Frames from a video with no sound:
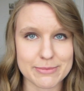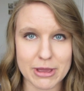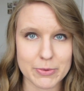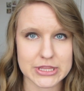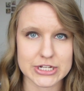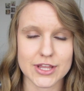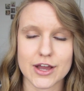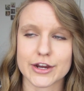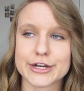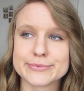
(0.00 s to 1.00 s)
I might work there
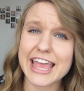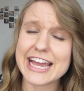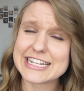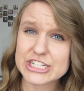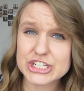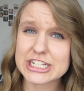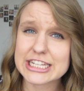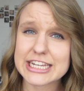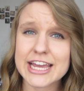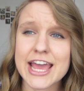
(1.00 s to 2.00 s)
longer.
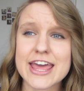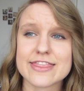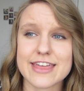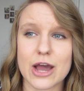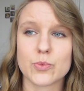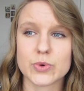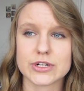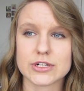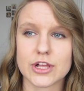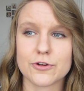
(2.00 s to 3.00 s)
Additionally, that
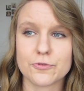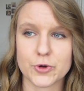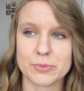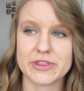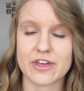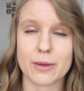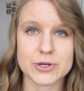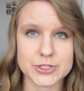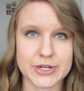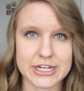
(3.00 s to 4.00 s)
will afford me the
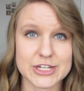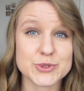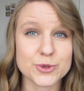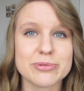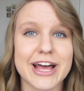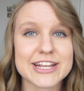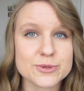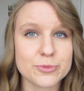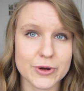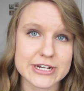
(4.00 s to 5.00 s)
opportunity to apply
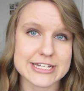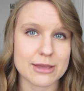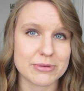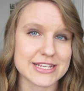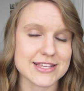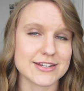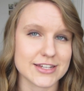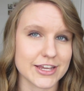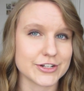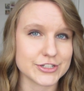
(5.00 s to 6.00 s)
to more diabetes
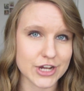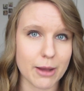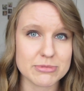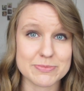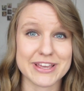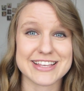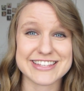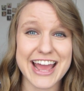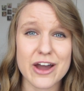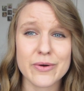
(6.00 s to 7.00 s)
educator jobs, because
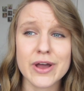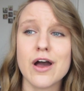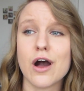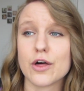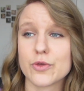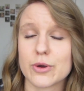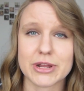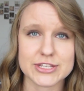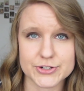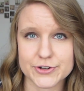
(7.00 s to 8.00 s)
now, although I'm
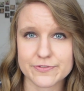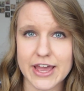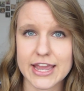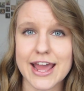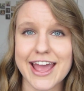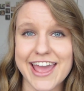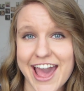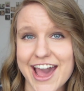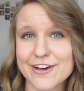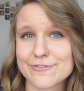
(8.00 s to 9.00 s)
not certified, I
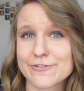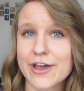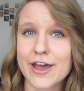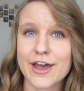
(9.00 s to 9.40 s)
have